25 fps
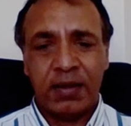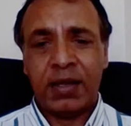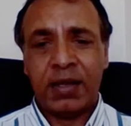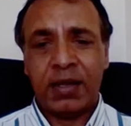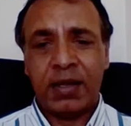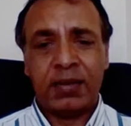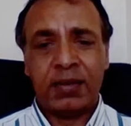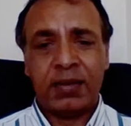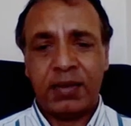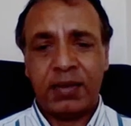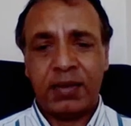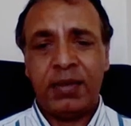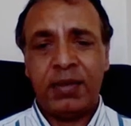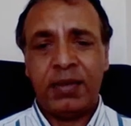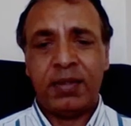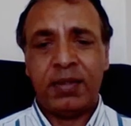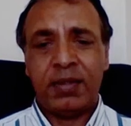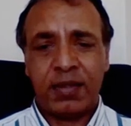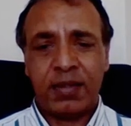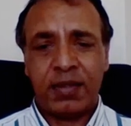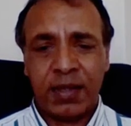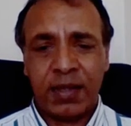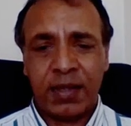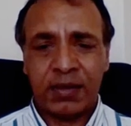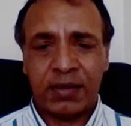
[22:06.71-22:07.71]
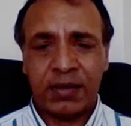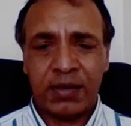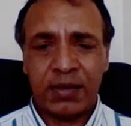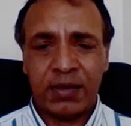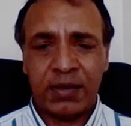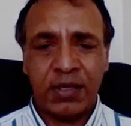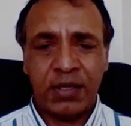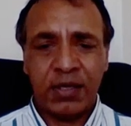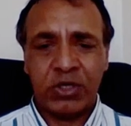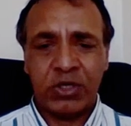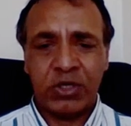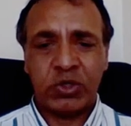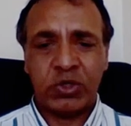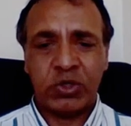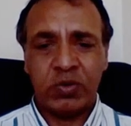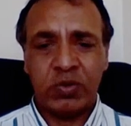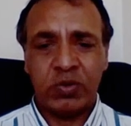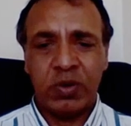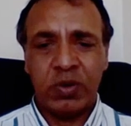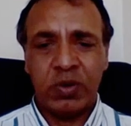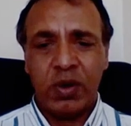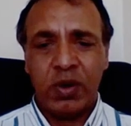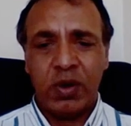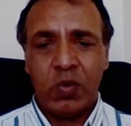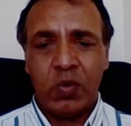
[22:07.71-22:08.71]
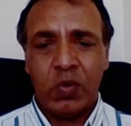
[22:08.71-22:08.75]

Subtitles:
that is a secondary issue